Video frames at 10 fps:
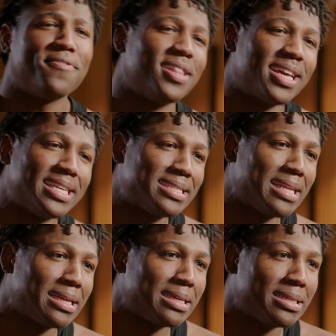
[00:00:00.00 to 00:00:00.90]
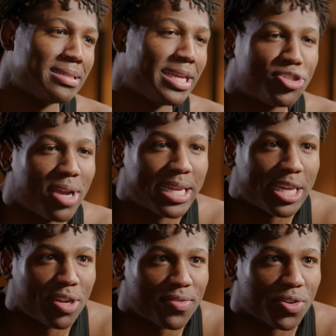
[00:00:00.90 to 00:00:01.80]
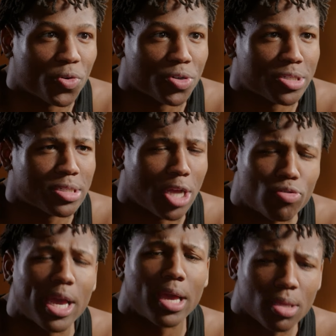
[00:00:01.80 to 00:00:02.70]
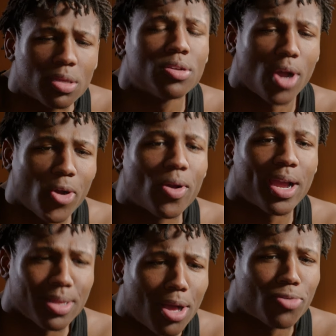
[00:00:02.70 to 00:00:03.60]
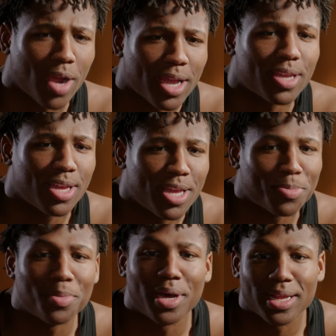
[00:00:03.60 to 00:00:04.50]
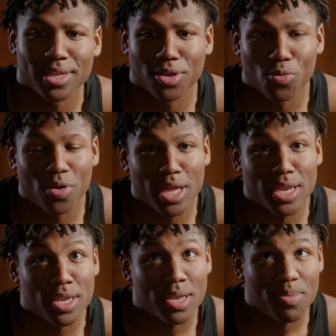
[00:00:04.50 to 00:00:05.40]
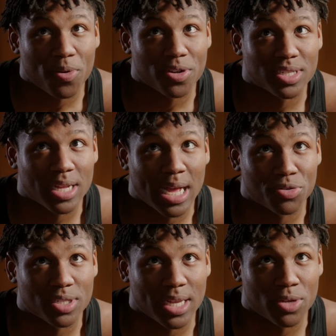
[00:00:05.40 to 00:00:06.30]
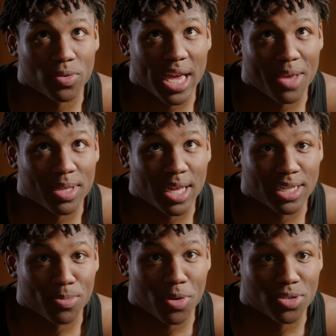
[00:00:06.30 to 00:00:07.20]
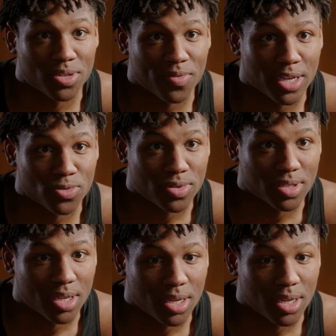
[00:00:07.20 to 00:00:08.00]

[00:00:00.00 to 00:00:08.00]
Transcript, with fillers: feel like it's like a, uh, they trying to get off the course. It's like, okay, all right, all right. But the one person I would say who gave me like the most advice was